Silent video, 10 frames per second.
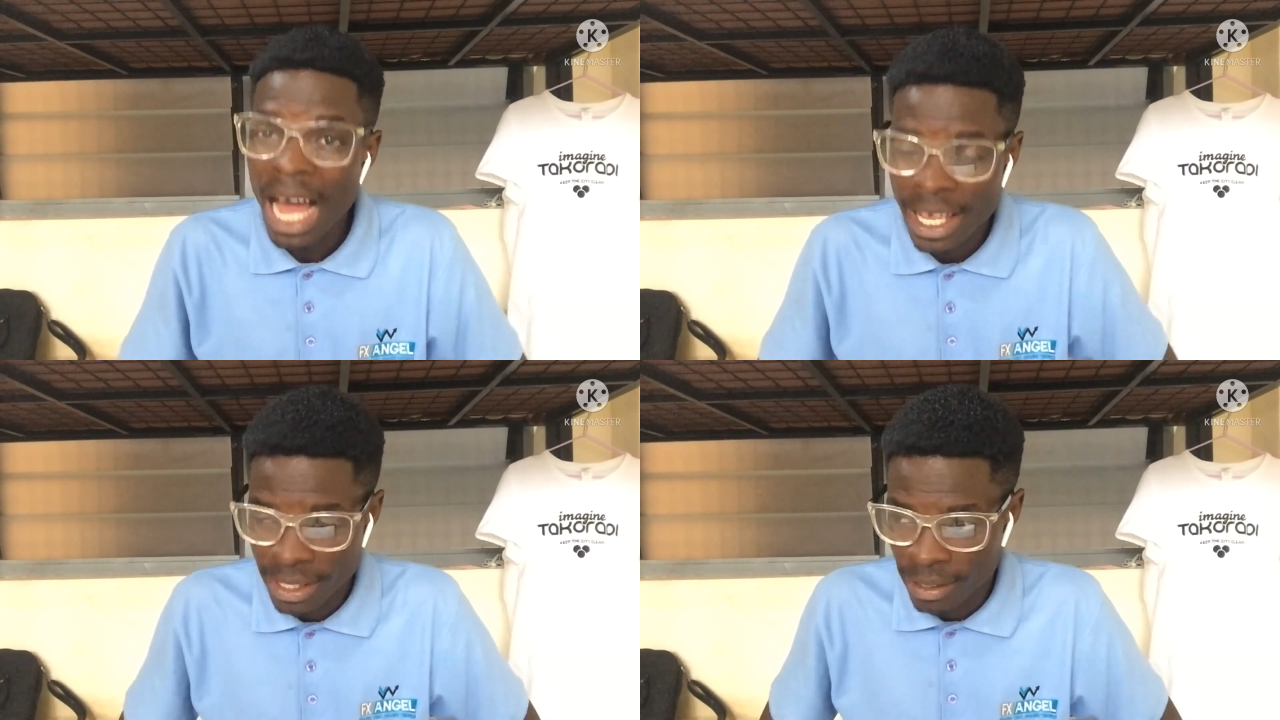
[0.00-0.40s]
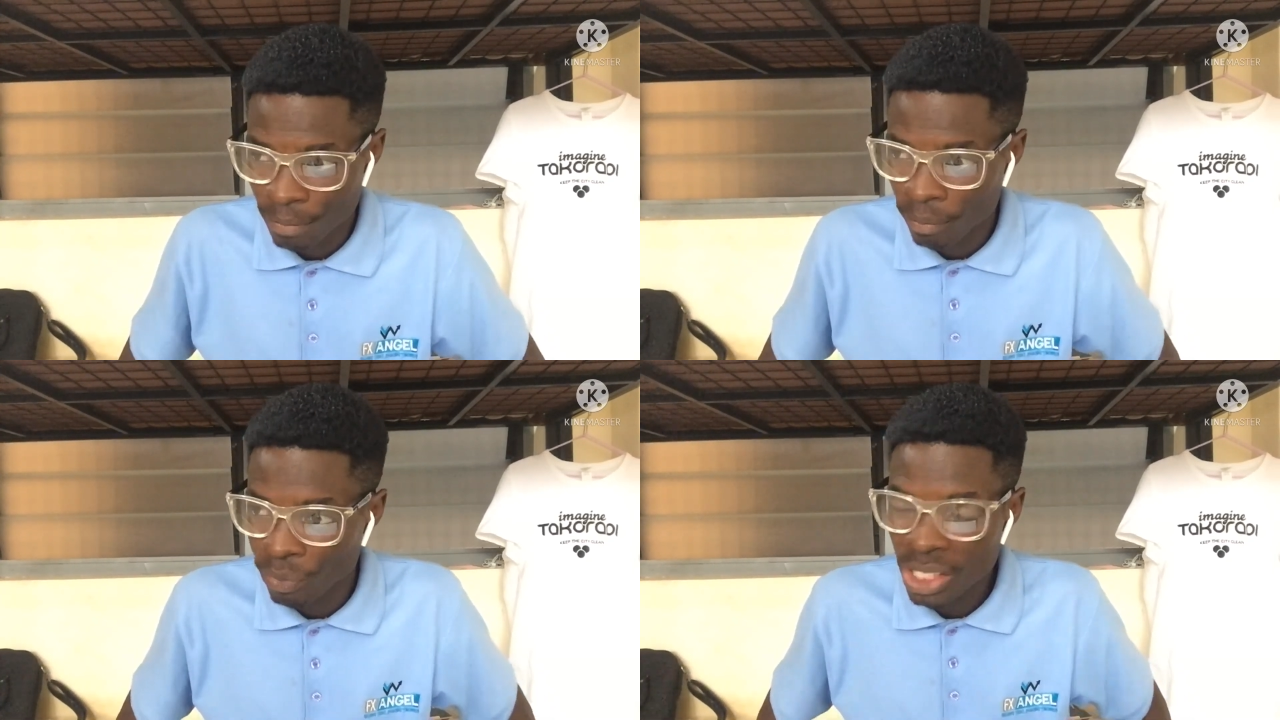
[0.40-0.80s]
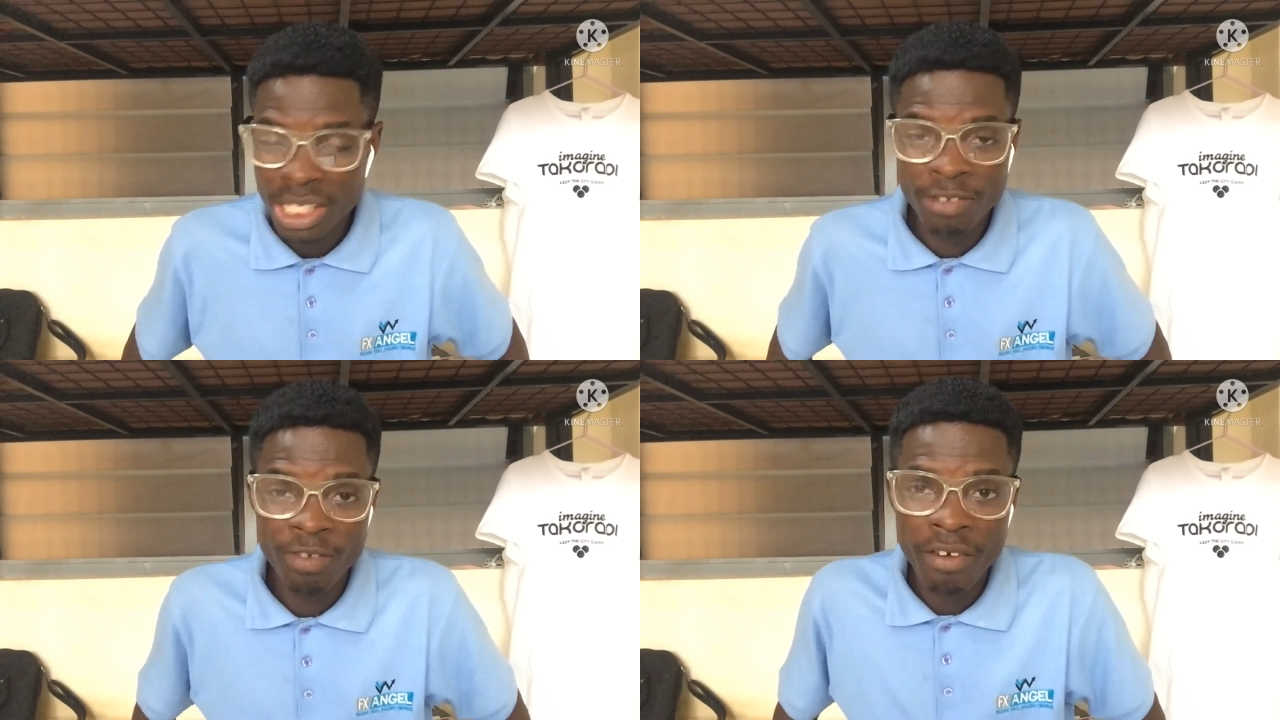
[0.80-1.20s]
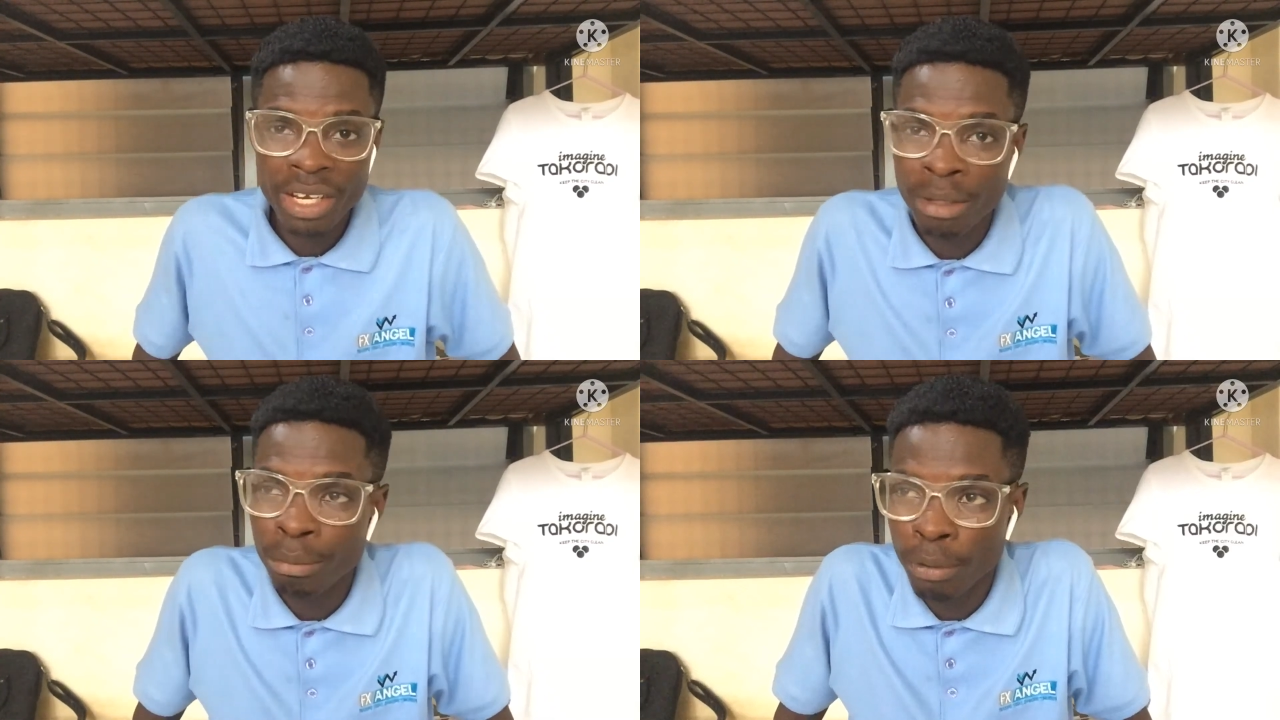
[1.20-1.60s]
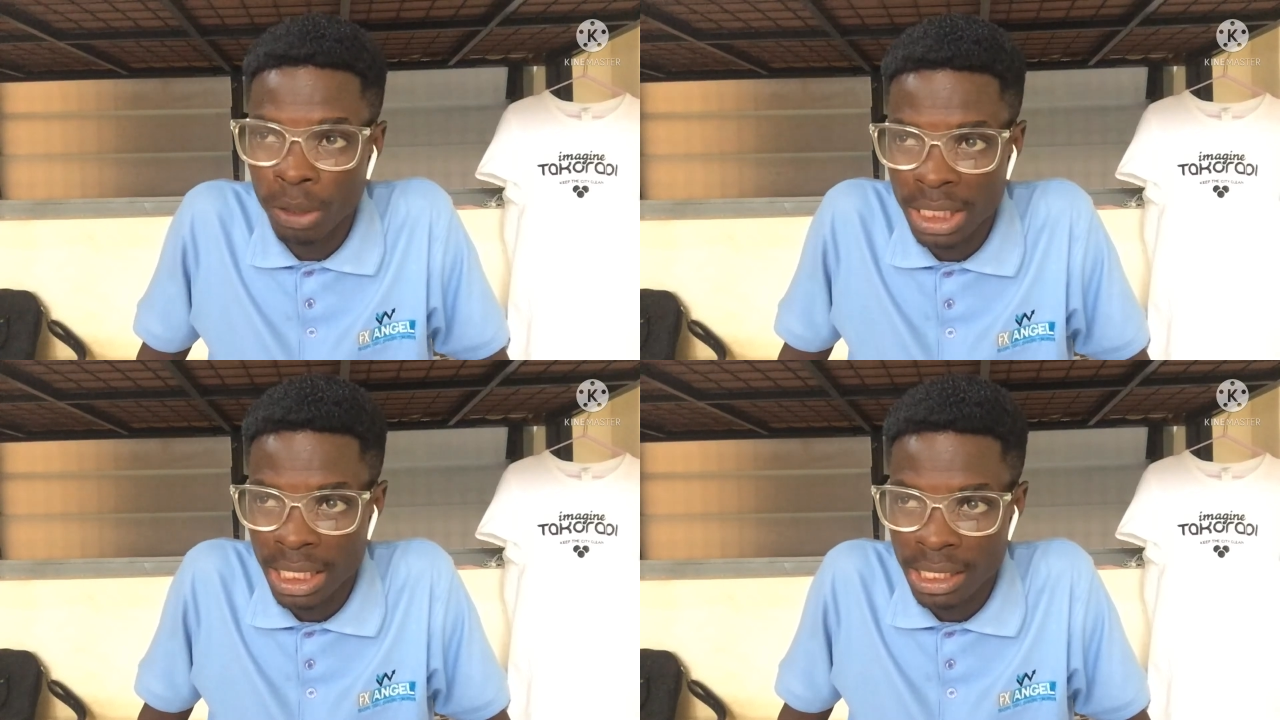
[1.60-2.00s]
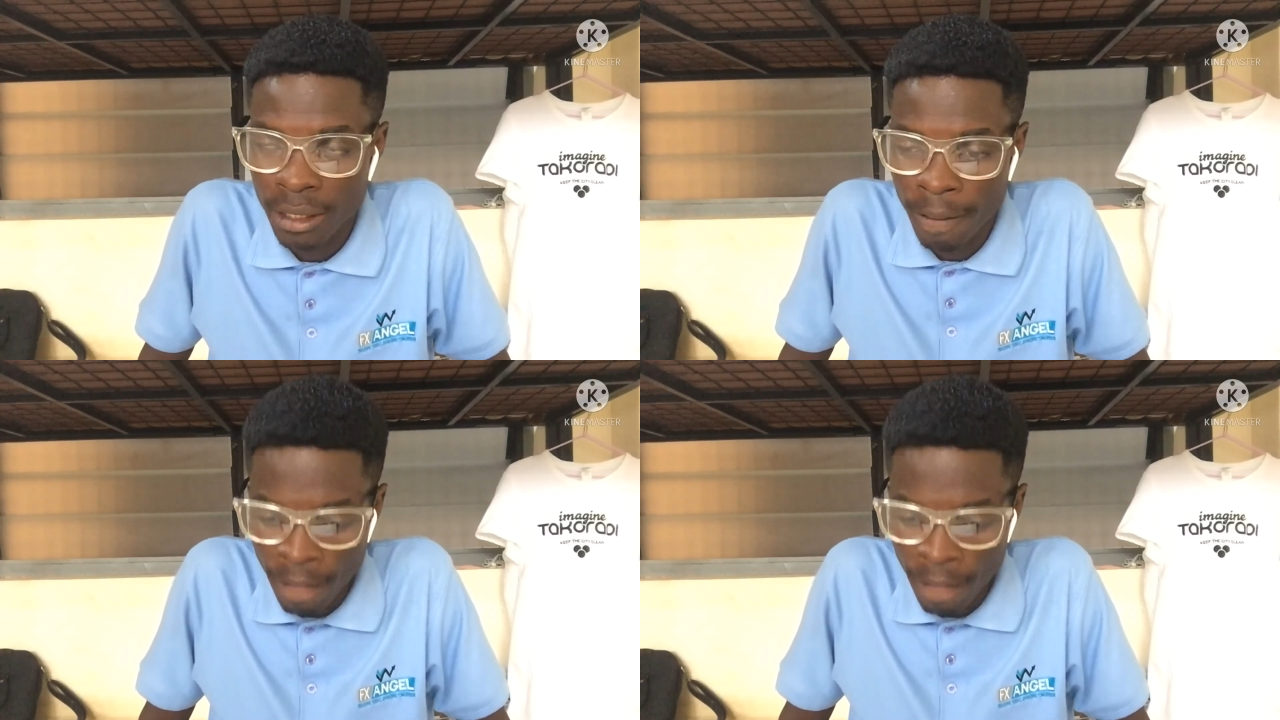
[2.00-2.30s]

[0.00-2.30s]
guys. This is very important.